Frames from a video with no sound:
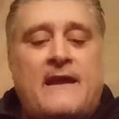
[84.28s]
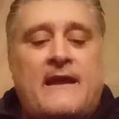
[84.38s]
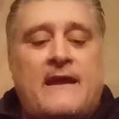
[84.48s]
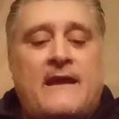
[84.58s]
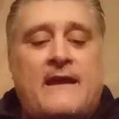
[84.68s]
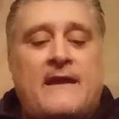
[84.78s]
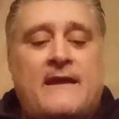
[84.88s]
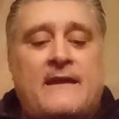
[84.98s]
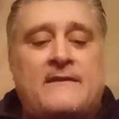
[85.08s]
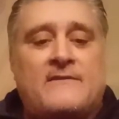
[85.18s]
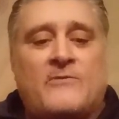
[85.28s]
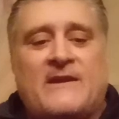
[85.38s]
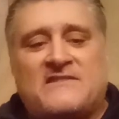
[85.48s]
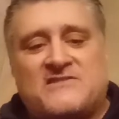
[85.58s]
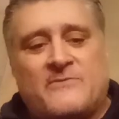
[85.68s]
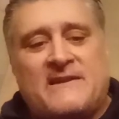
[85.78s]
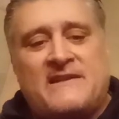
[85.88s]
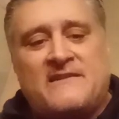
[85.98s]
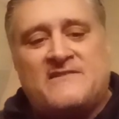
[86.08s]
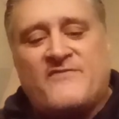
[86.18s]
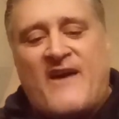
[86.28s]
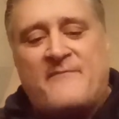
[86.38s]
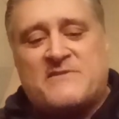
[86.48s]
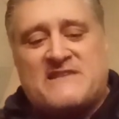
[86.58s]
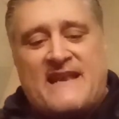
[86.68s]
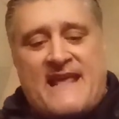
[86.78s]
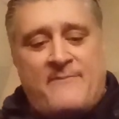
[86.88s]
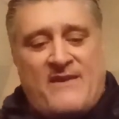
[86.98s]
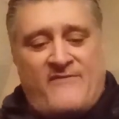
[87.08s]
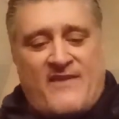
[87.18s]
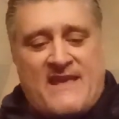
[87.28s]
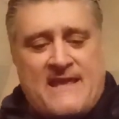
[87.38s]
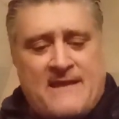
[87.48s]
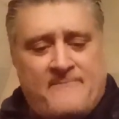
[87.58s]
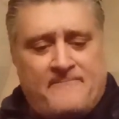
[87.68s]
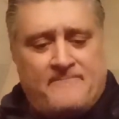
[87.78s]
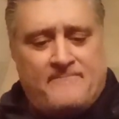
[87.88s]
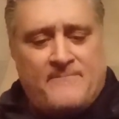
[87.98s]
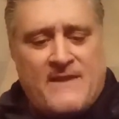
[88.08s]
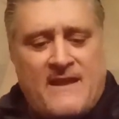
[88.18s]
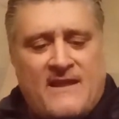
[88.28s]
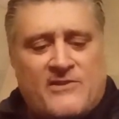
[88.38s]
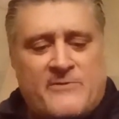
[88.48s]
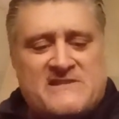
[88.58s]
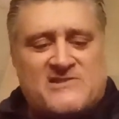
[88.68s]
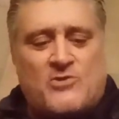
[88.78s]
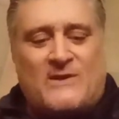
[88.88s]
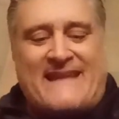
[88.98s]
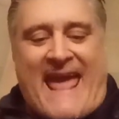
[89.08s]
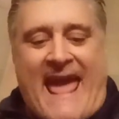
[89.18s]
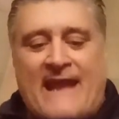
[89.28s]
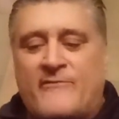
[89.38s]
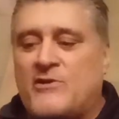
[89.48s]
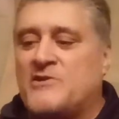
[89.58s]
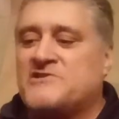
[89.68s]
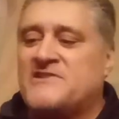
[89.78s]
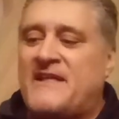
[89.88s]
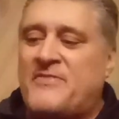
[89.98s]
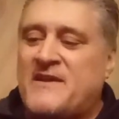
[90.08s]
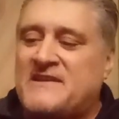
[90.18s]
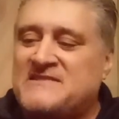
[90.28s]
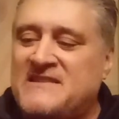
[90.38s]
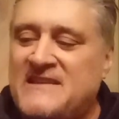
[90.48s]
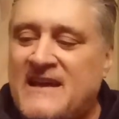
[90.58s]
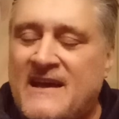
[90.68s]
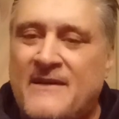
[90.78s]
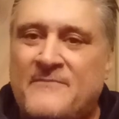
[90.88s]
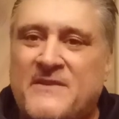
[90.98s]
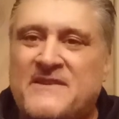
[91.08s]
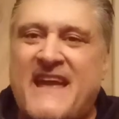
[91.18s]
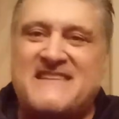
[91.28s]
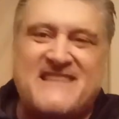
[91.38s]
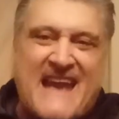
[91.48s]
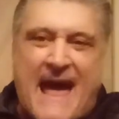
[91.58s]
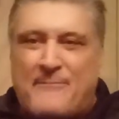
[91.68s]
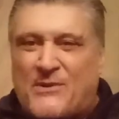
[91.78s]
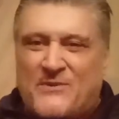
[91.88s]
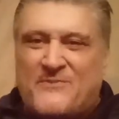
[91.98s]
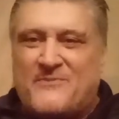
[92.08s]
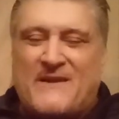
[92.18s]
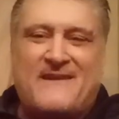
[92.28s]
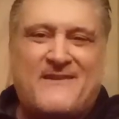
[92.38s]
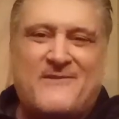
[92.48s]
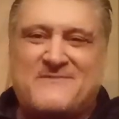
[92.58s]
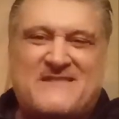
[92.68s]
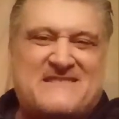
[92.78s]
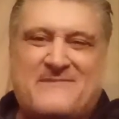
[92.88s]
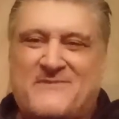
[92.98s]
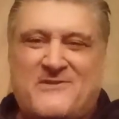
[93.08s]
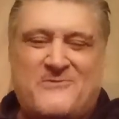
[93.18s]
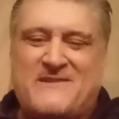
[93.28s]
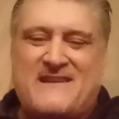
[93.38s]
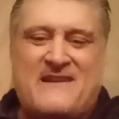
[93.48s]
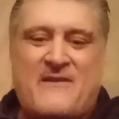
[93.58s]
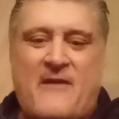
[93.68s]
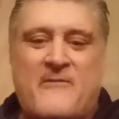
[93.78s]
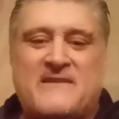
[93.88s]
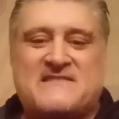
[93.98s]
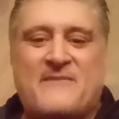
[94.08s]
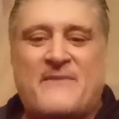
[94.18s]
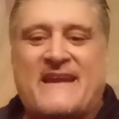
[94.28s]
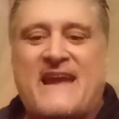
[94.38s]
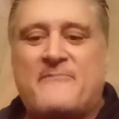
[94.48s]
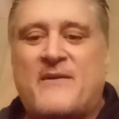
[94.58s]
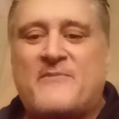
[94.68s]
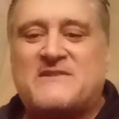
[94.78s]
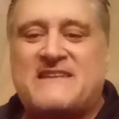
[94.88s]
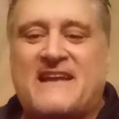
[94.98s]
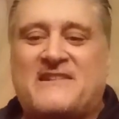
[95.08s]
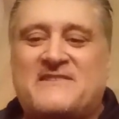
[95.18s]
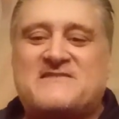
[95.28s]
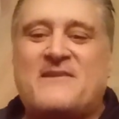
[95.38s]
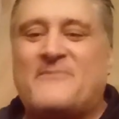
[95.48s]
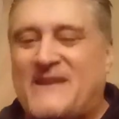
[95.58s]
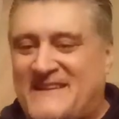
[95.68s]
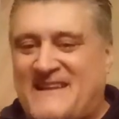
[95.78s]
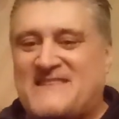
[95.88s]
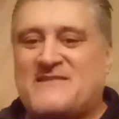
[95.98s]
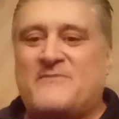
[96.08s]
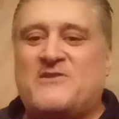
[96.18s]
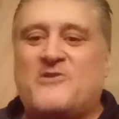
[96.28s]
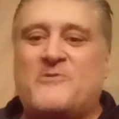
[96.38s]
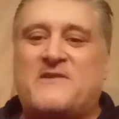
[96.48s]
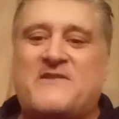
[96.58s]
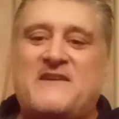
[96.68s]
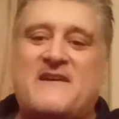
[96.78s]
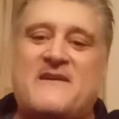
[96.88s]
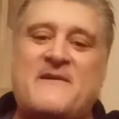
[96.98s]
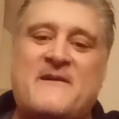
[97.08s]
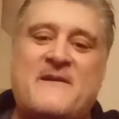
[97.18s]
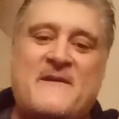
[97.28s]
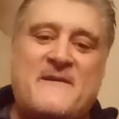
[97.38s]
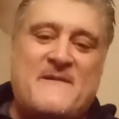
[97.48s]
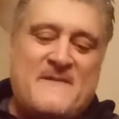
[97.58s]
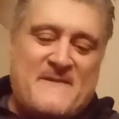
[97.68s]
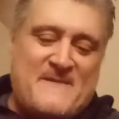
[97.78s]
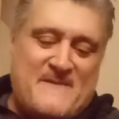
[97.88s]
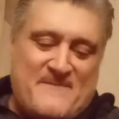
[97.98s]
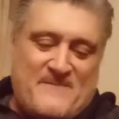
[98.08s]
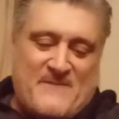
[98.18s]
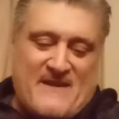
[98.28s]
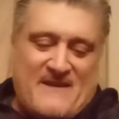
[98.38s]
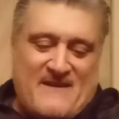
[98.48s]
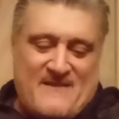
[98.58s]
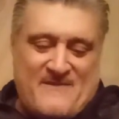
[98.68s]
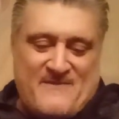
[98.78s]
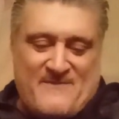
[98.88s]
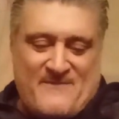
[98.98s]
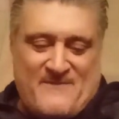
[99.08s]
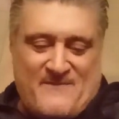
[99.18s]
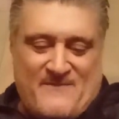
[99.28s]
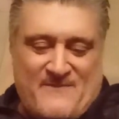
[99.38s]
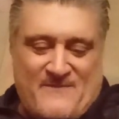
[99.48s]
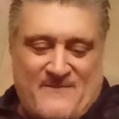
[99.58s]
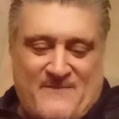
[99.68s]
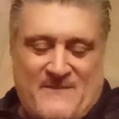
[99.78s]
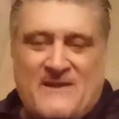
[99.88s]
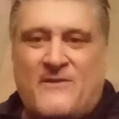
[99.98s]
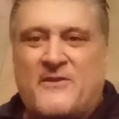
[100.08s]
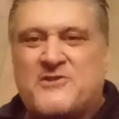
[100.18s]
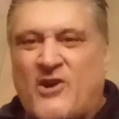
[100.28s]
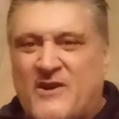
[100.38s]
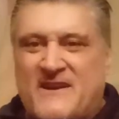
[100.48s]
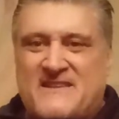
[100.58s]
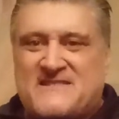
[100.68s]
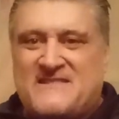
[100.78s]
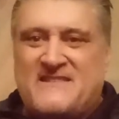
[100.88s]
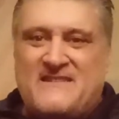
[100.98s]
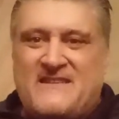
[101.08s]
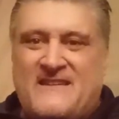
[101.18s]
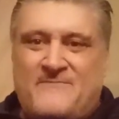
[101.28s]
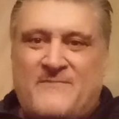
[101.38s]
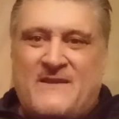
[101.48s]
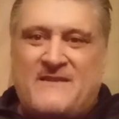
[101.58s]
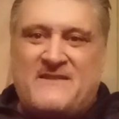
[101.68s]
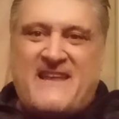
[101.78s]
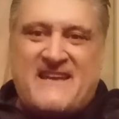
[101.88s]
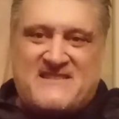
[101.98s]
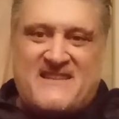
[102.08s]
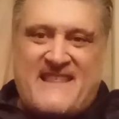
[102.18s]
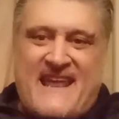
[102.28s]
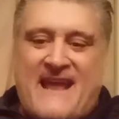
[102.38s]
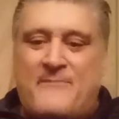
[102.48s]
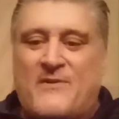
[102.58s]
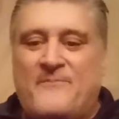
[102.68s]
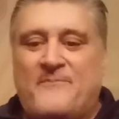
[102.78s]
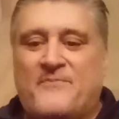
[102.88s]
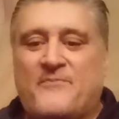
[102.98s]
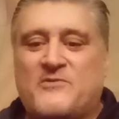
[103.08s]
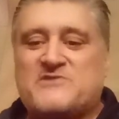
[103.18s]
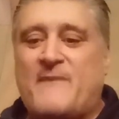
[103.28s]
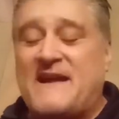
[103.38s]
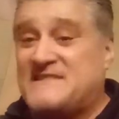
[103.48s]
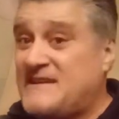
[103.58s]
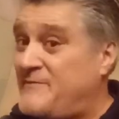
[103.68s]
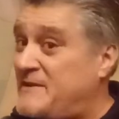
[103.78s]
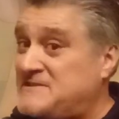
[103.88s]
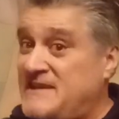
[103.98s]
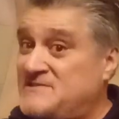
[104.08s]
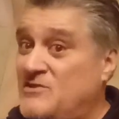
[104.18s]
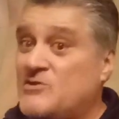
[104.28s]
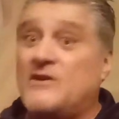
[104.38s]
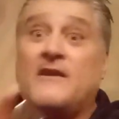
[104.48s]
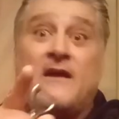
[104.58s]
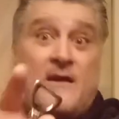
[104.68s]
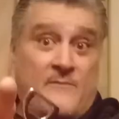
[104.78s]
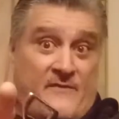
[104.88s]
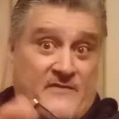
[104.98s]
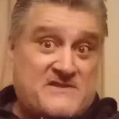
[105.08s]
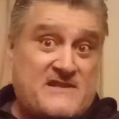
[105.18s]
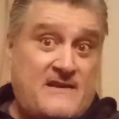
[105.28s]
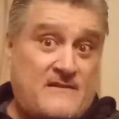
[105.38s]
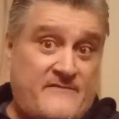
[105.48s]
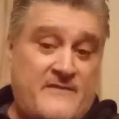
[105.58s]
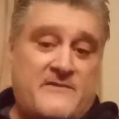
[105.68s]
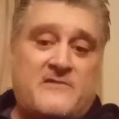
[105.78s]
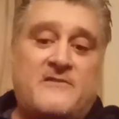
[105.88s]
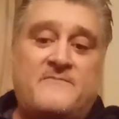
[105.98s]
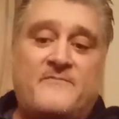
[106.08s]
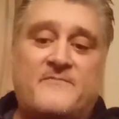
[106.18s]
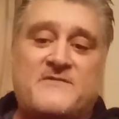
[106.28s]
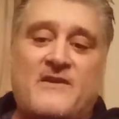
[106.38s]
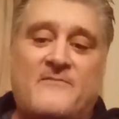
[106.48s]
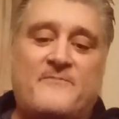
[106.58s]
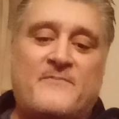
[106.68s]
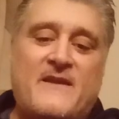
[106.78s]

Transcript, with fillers: And what else do I need? It's 5% ABV. The reason it's called Angry Orchard, I think, is the uh, the tasted apple. I don't know. That's something to do with that. I, I, read something. I can't remember exactly. Something like that. Something to do with the, uh, uh, you know, the tartness and the, and, the, and the taste of that apple, which by itself, like I say, is no good. But for cider, very good. So